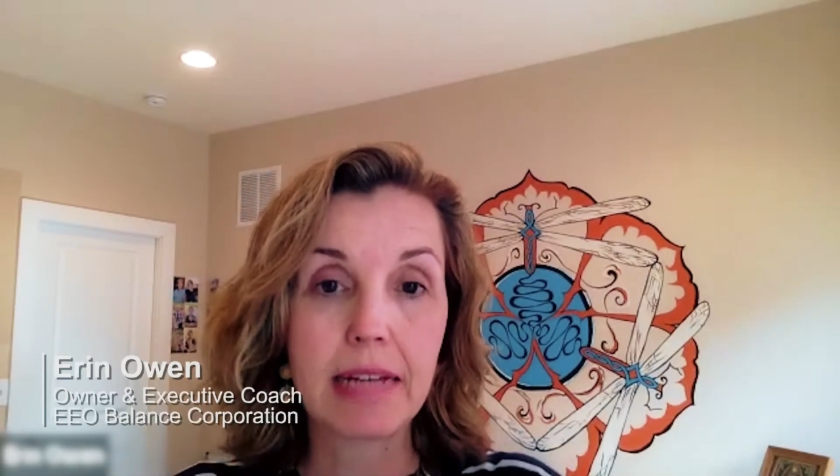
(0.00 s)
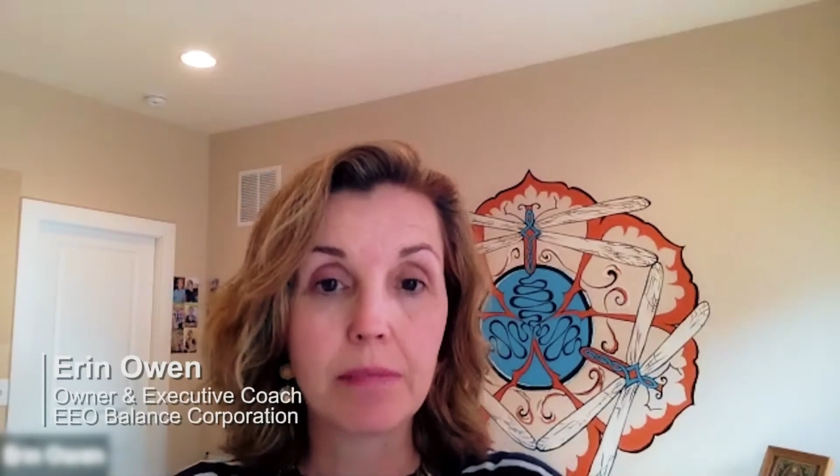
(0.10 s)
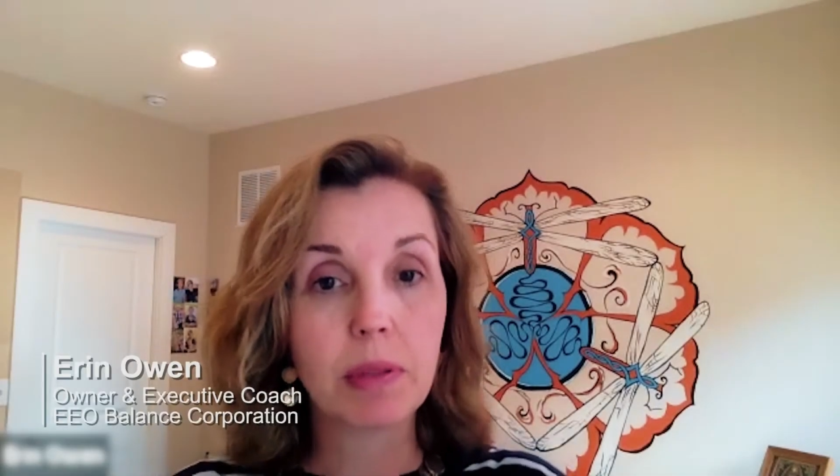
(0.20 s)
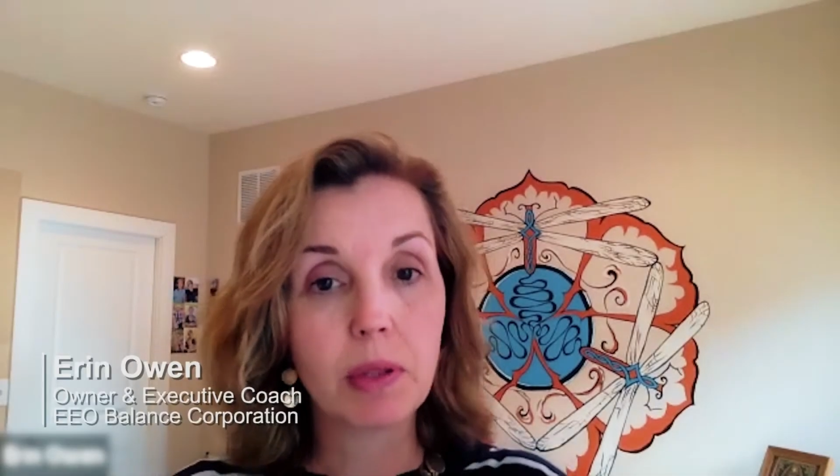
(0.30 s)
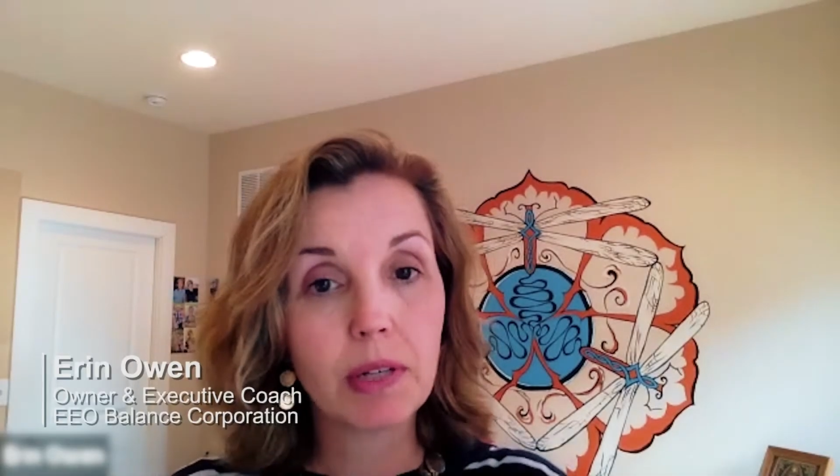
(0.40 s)

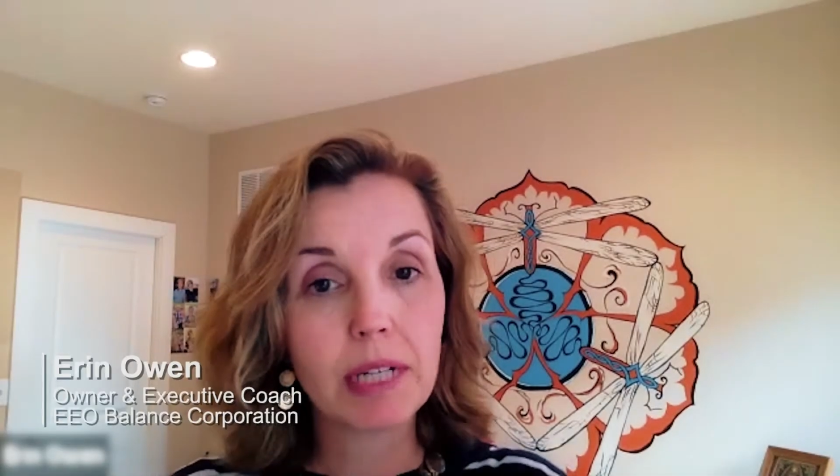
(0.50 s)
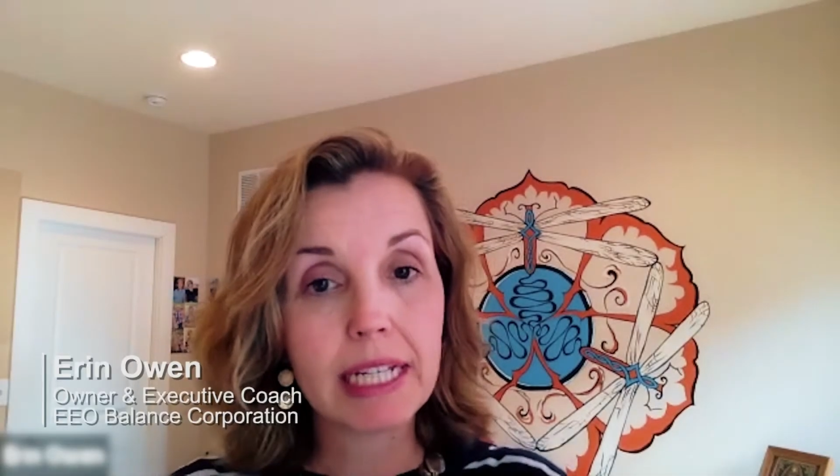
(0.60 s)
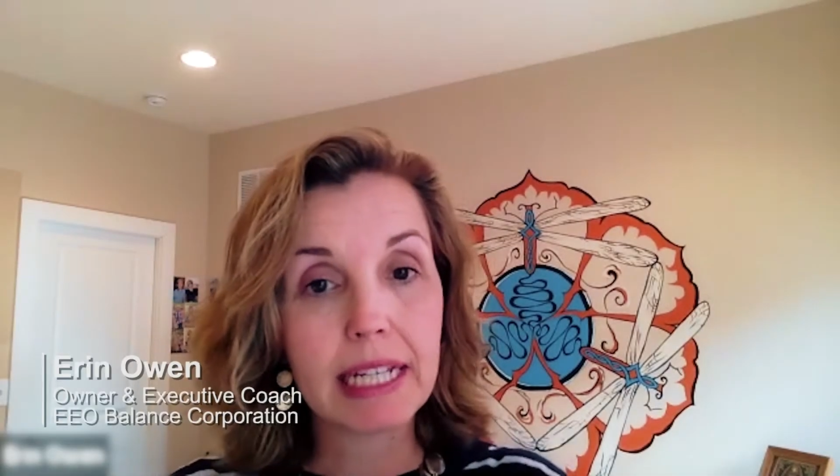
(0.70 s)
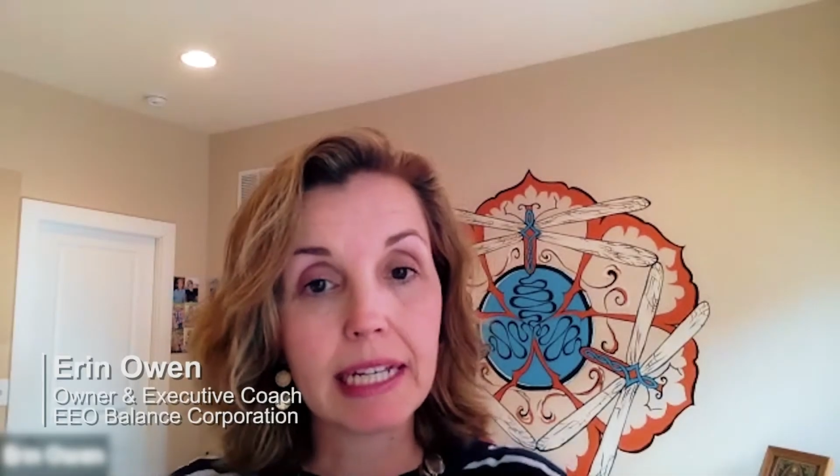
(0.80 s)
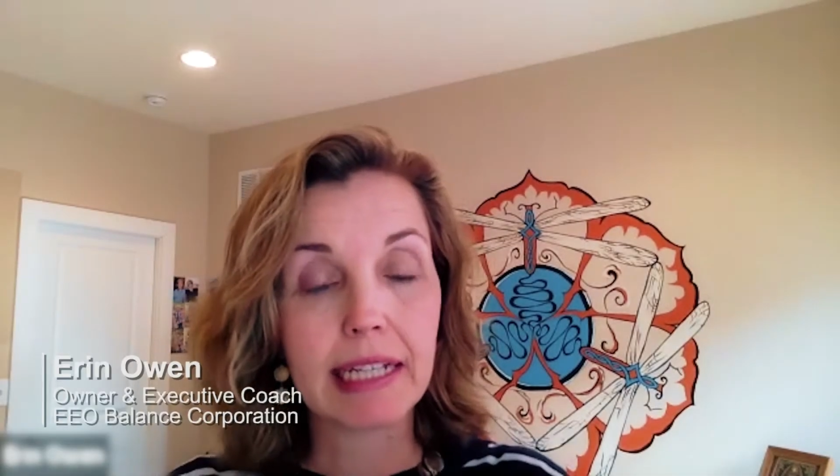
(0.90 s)

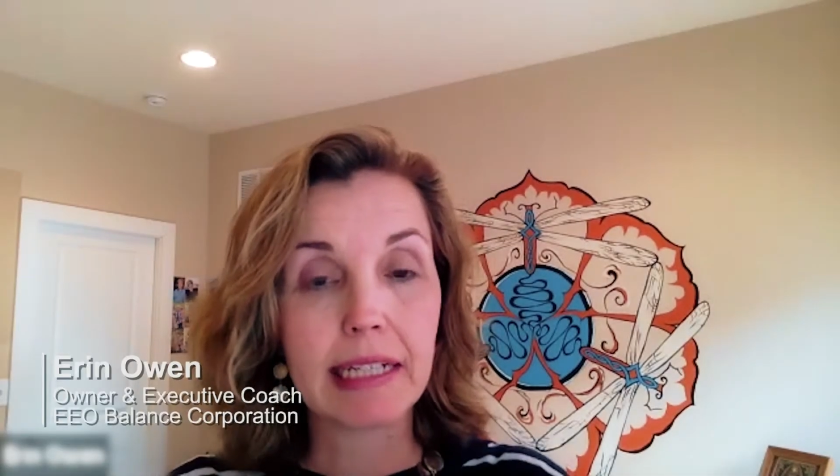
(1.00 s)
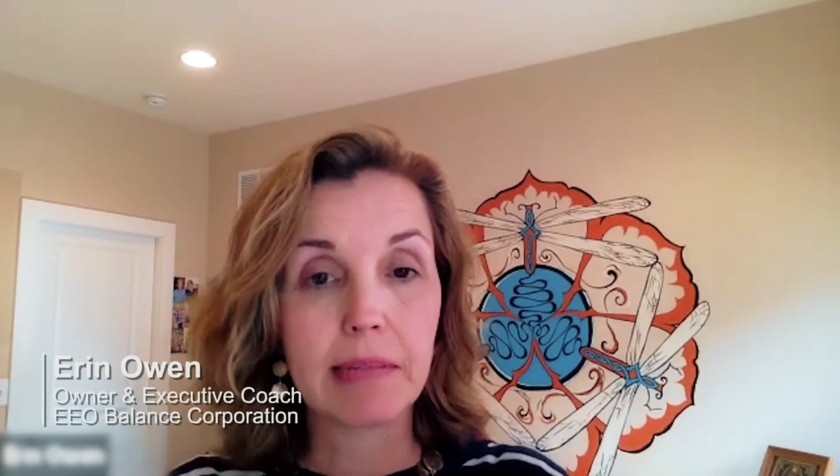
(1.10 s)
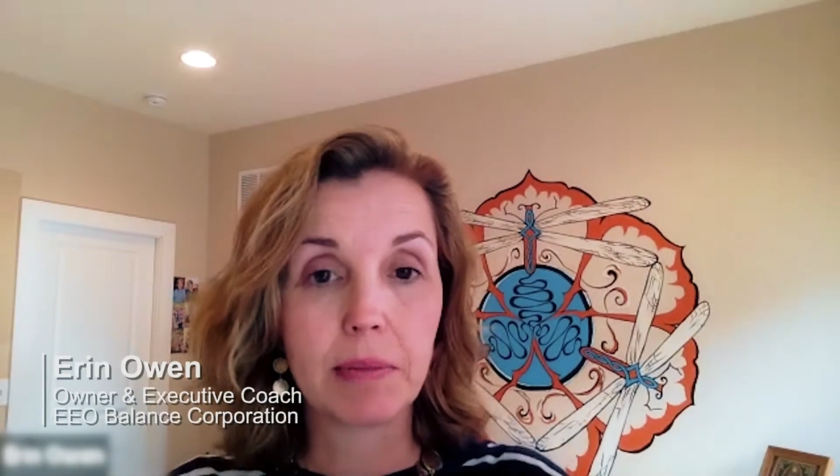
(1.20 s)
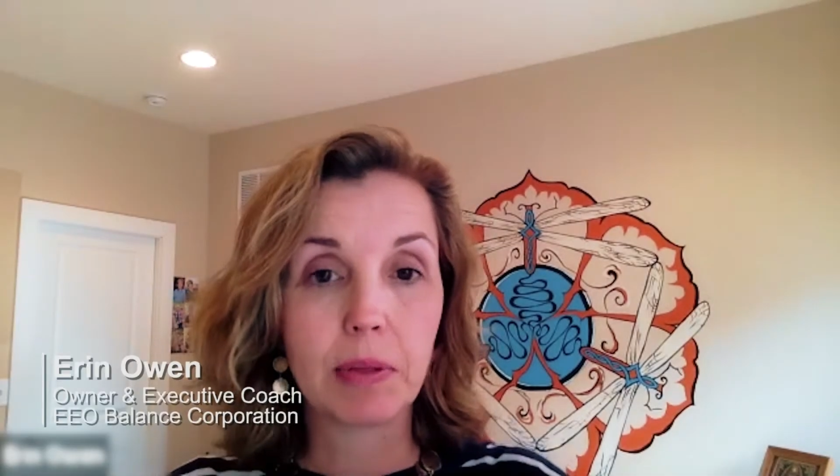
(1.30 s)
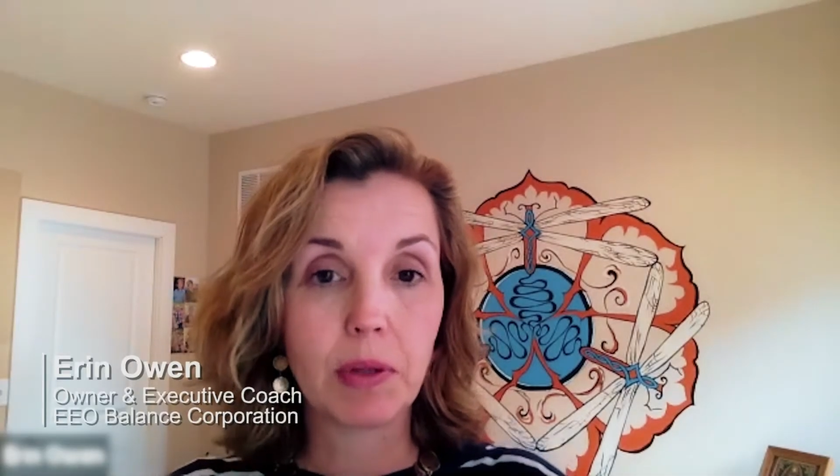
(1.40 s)
employee and
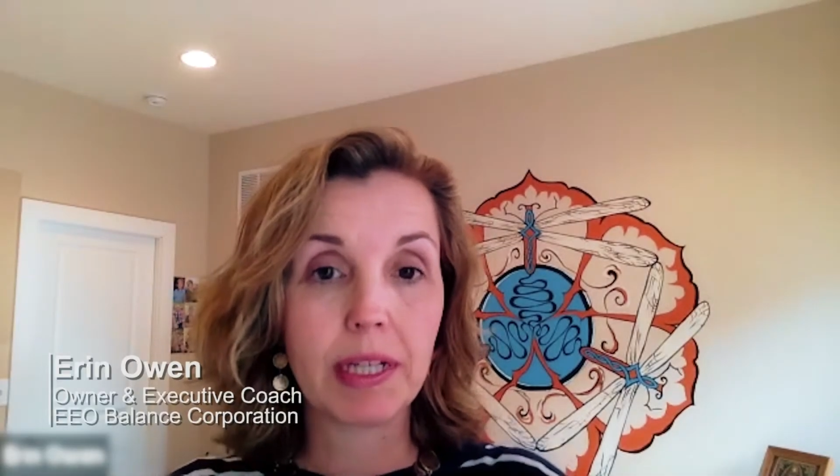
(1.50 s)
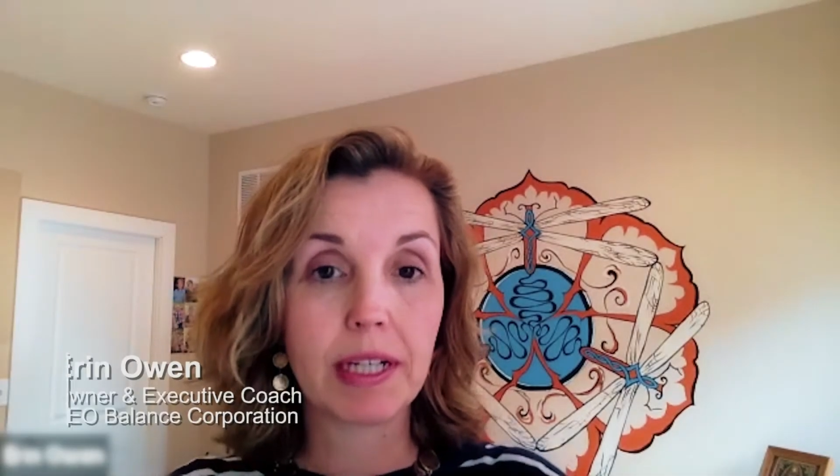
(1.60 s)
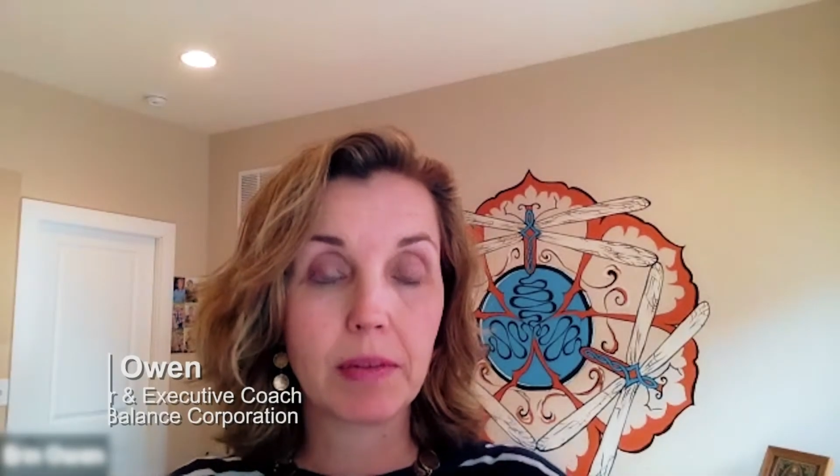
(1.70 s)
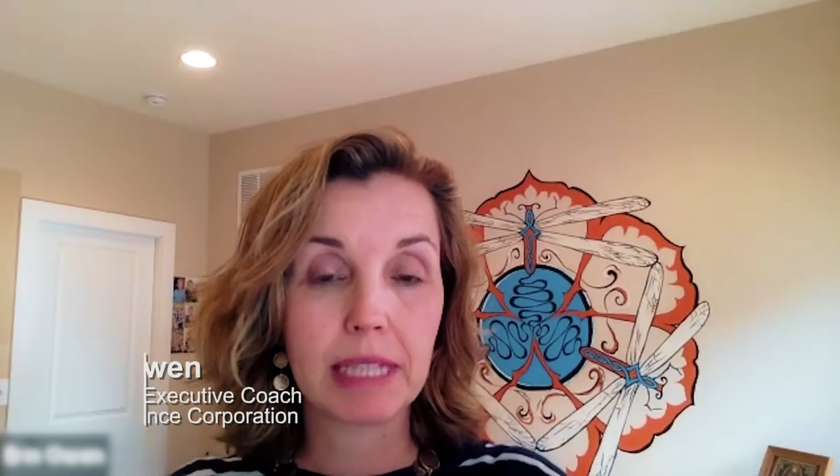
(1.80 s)
employer